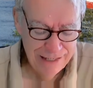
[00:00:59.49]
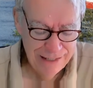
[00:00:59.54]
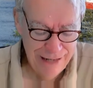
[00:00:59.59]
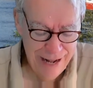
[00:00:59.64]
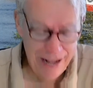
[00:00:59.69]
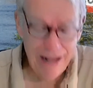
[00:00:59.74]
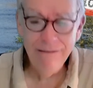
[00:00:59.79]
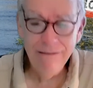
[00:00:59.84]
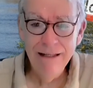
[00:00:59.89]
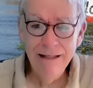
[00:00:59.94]

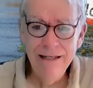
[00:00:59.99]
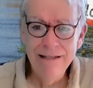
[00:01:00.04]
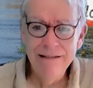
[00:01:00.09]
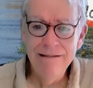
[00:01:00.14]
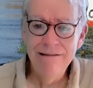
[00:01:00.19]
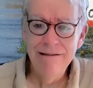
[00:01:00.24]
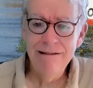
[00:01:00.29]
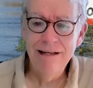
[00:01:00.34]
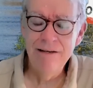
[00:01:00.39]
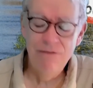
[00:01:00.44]
"Now let
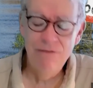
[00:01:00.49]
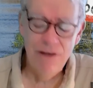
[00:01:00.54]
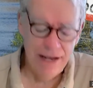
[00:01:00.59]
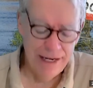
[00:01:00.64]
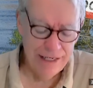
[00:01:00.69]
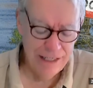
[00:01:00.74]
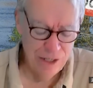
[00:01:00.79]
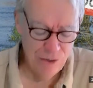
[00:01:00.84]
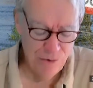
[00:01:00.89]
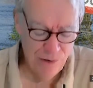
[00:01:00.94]
us
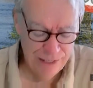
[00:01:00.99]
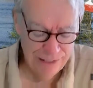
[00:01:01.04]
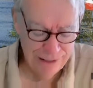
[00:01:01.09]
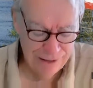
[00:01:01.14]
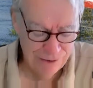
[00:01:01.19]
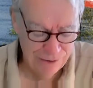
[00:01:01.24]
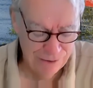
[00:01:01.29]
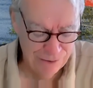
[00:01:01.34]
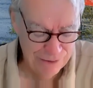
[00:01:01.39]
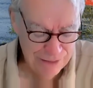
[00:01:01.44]

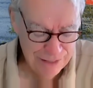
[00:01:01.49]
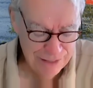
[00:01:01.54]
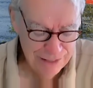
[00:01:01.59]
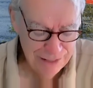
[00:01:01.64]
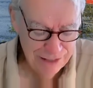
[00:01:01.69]
evacuate you.